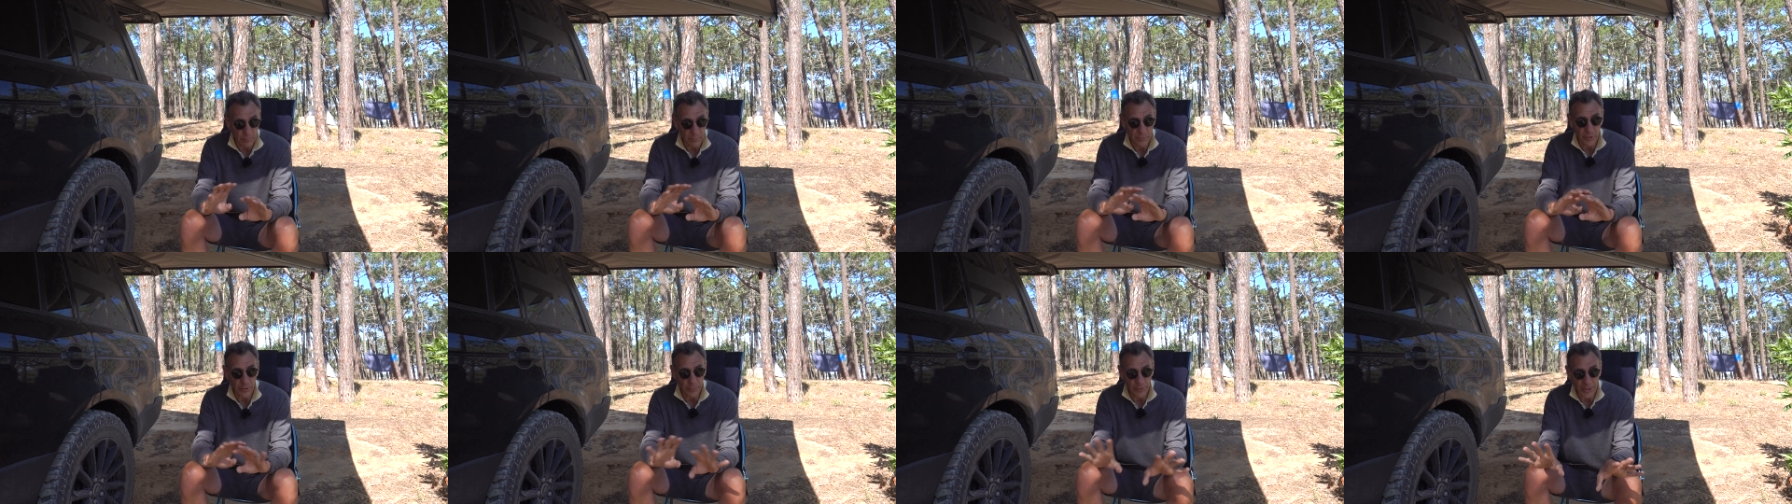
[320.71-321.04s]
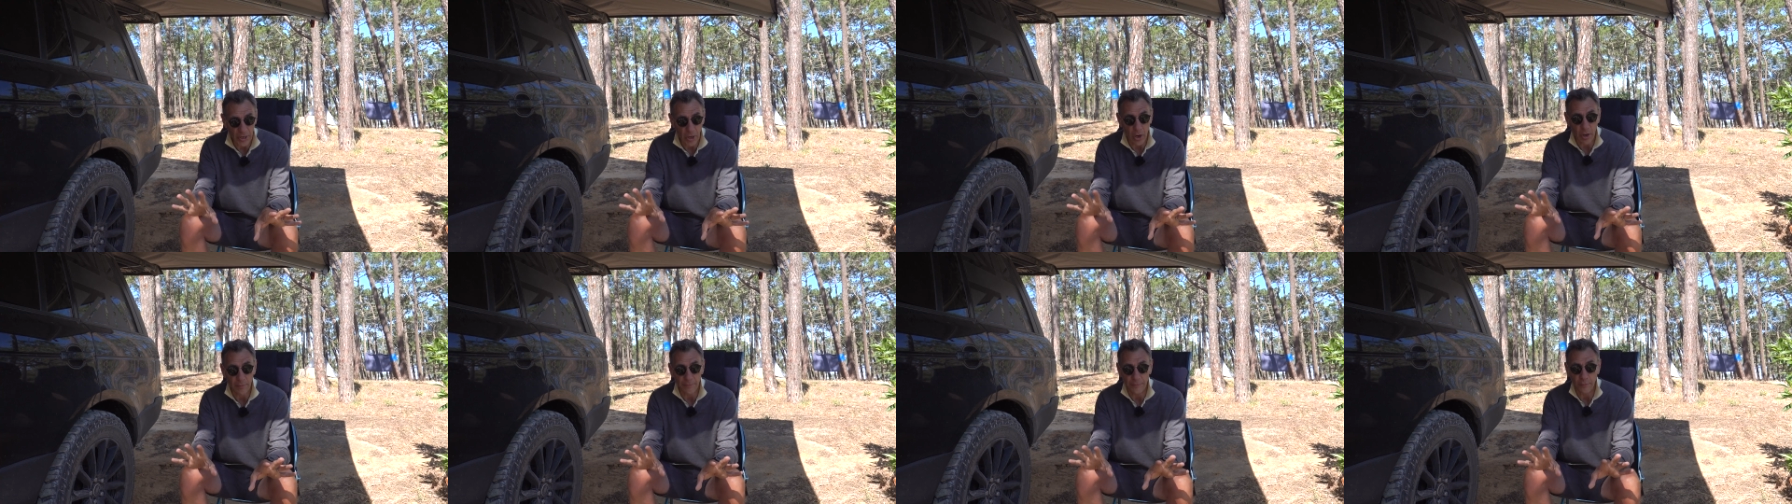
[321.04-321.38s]
to an
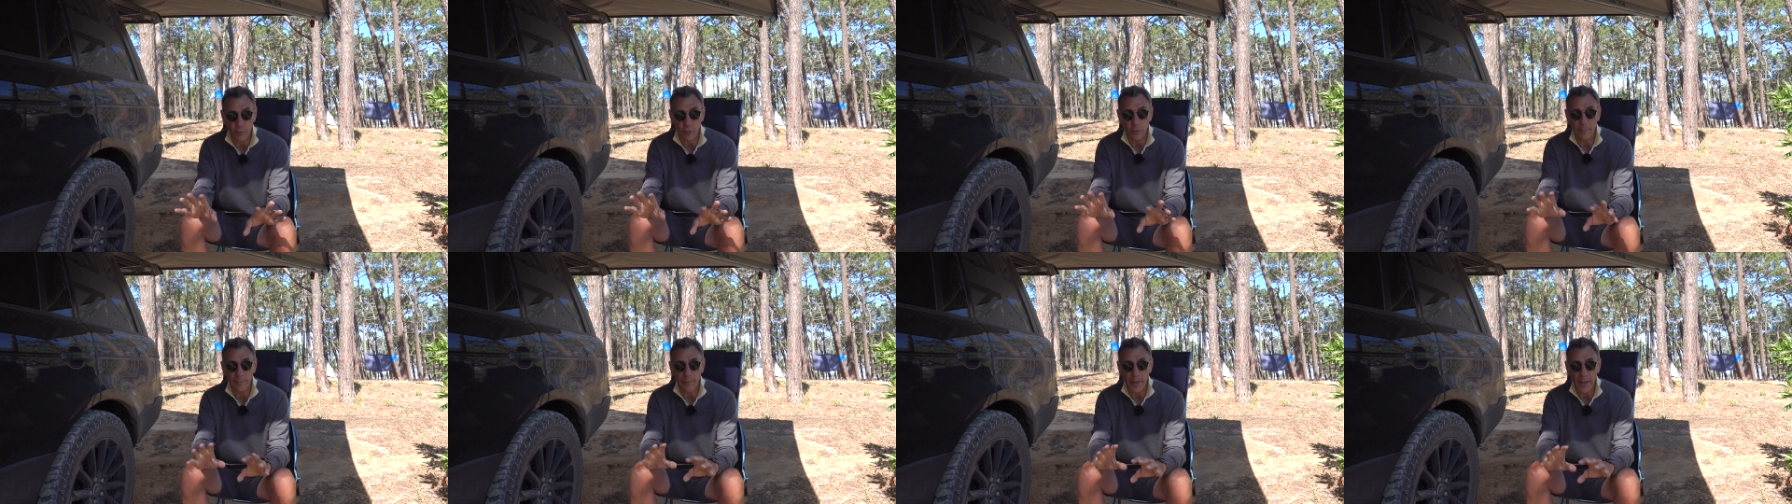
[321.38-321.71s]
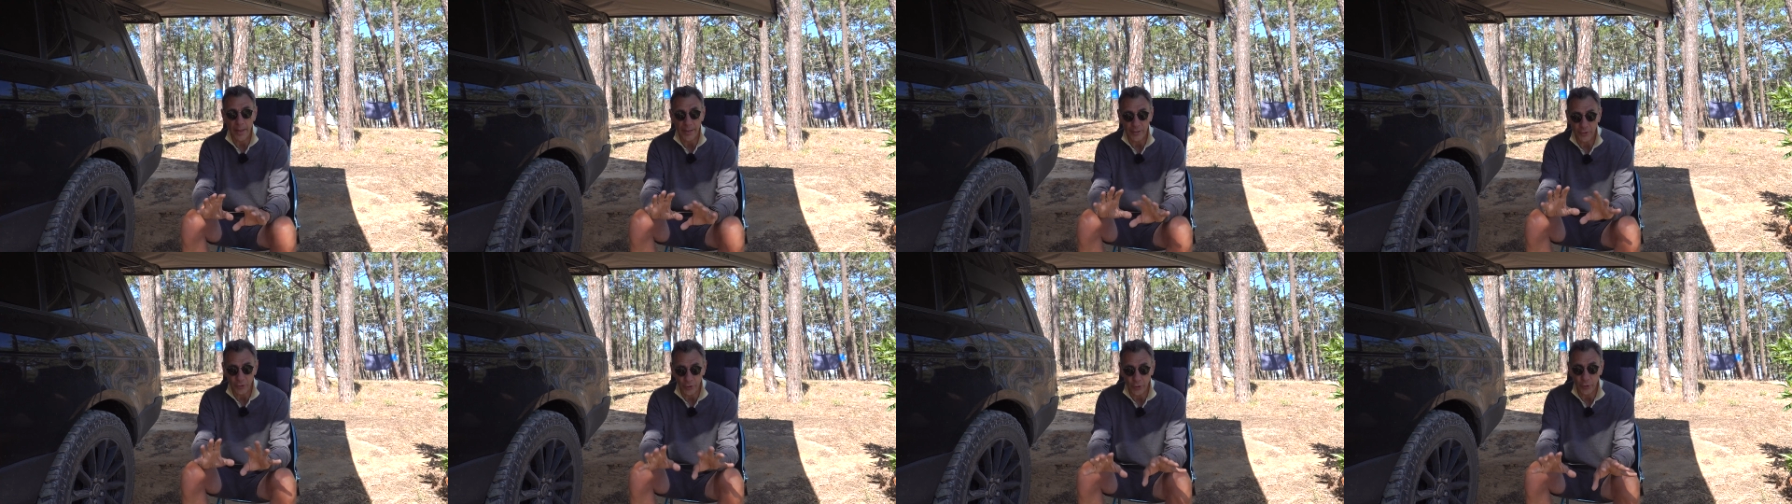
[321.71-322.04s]
art form,
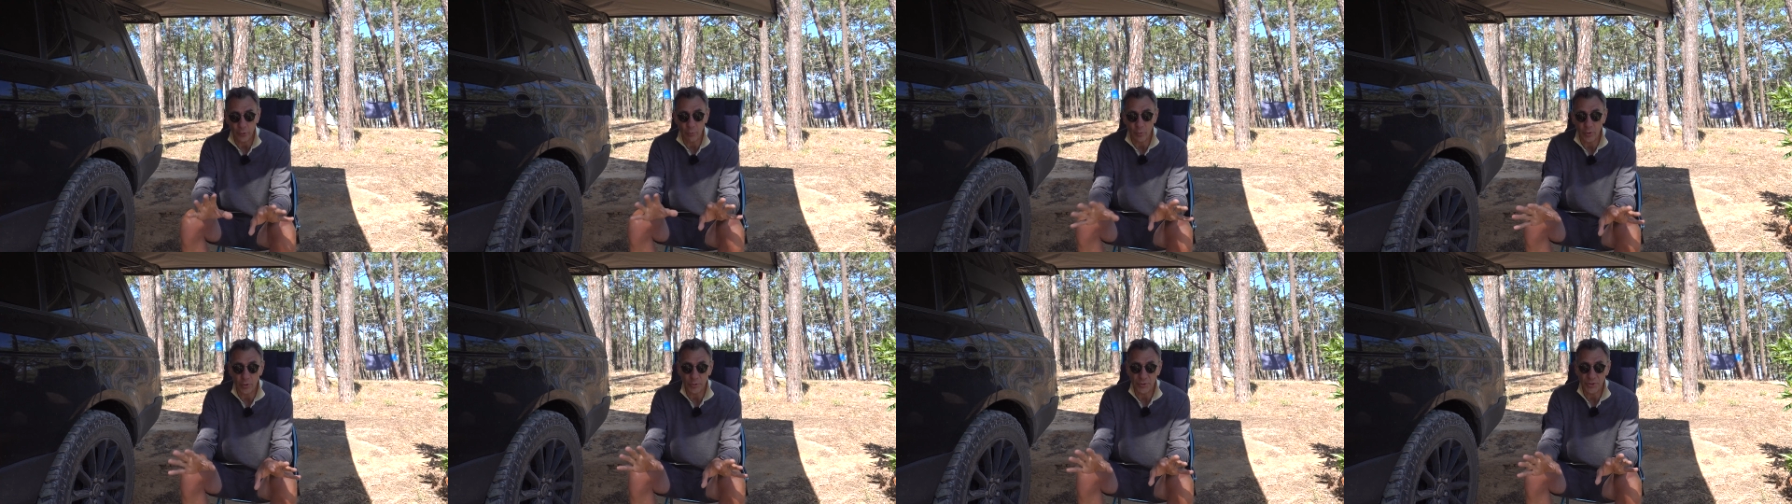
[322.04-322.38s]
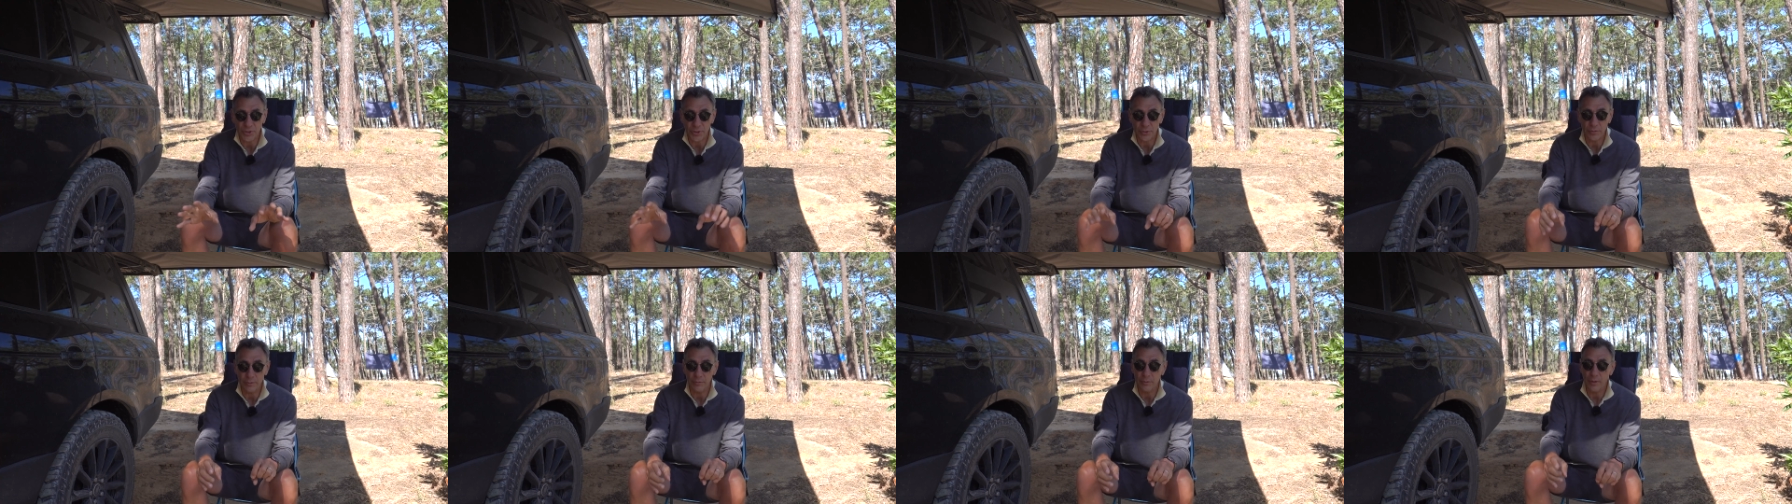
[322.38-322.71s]
and you will
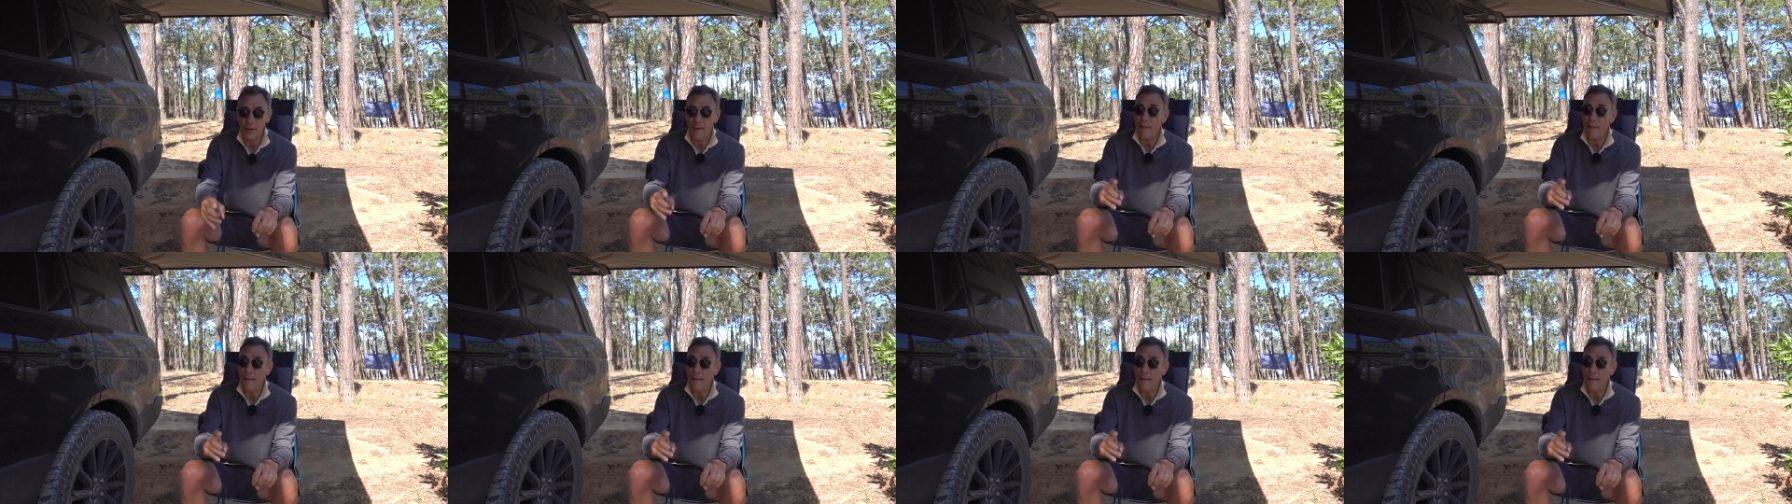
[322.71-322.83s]
too.